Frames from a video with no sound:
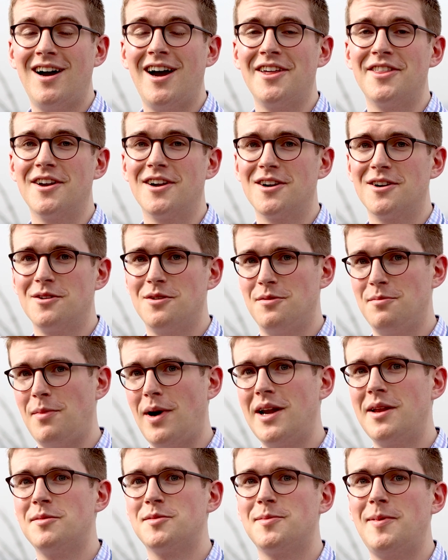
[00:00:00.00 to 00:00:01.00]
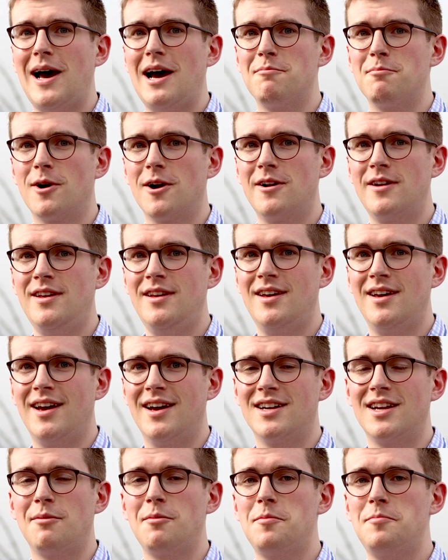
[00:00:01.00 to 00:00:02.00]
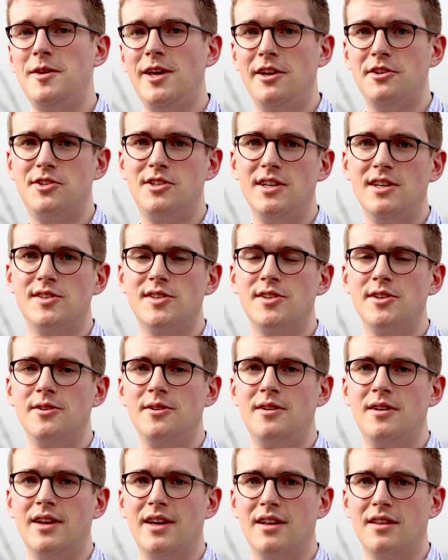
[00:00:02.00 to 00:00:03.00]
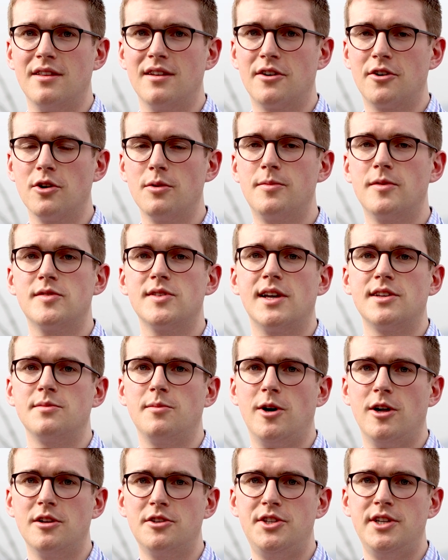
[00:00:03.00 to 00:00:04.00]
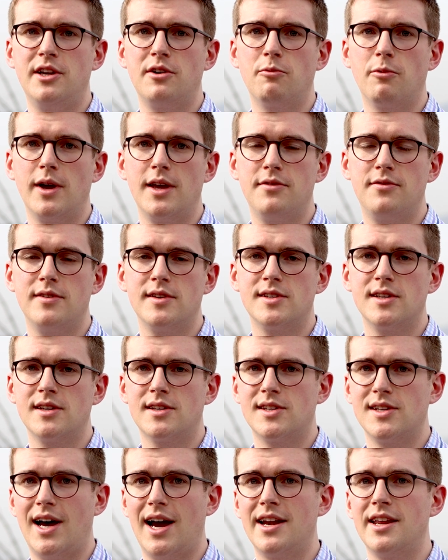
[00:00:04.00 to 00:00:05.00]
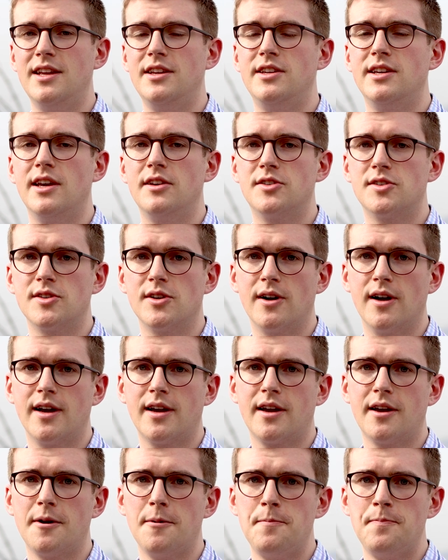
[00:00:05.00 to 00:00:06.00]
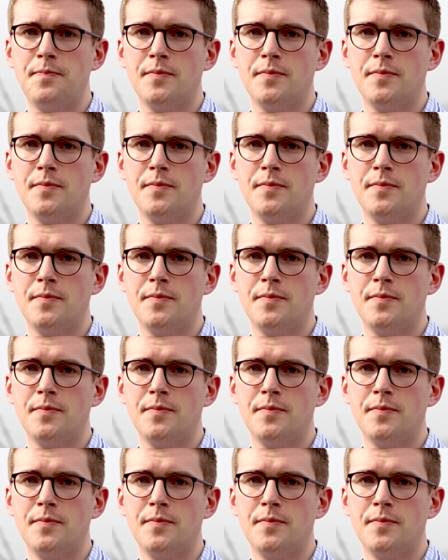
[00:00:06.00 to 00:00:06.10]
Hi there, my name is Pat Marty and I'm a PhD student in the group of seismology and wave physics at E T H Zurich.